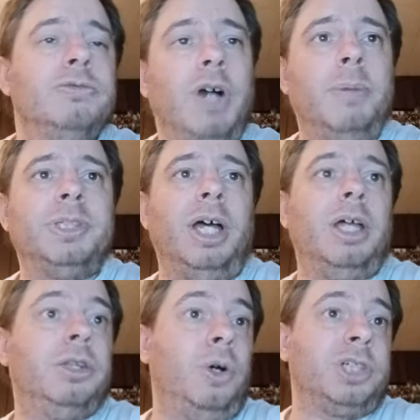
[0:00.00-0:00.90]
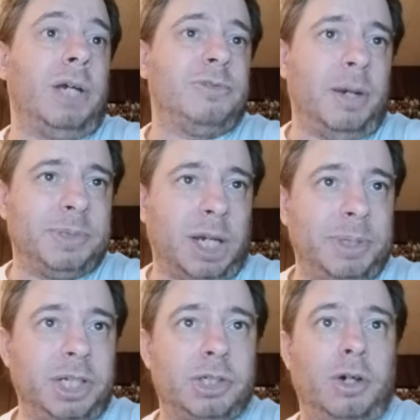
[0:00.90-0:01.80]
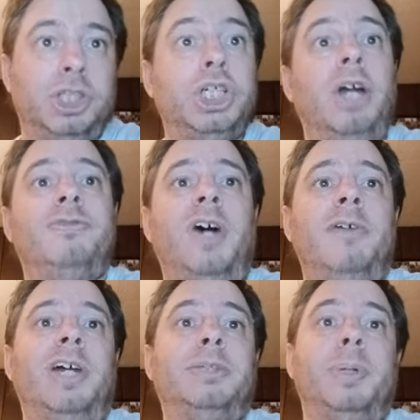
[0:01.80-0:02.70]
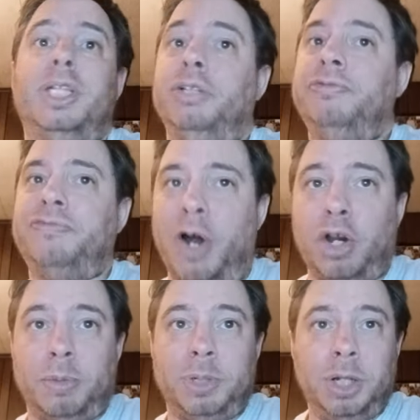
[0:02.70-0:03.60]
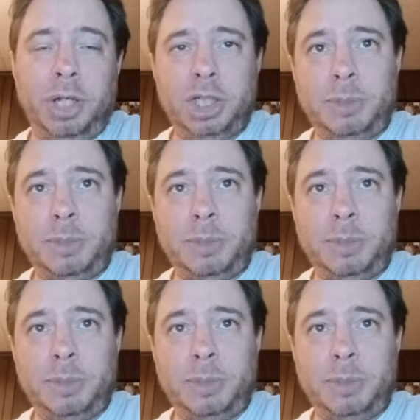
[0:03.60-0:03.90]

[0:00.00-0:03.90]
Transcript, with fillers: Rob Z- uh, longtime Rob Zombie guitarist John Five has been confirmed